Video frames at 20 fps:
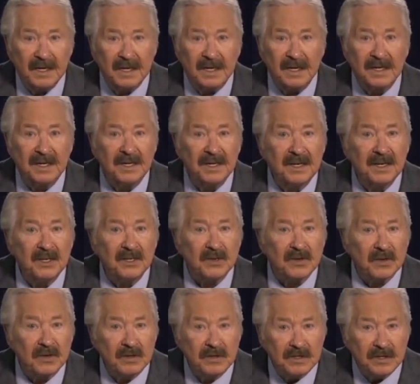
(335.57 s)
in his
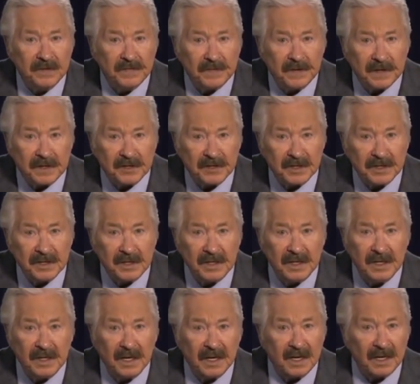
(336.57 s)
crucifixion
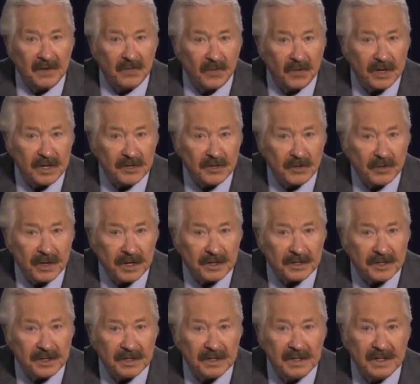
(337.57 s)
and
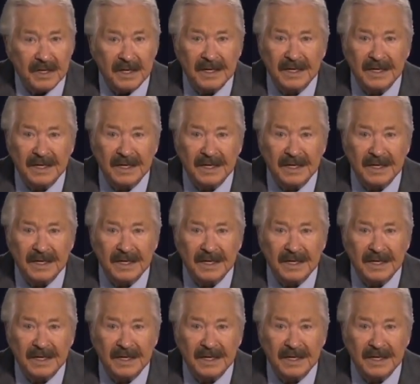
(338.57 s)
resurrection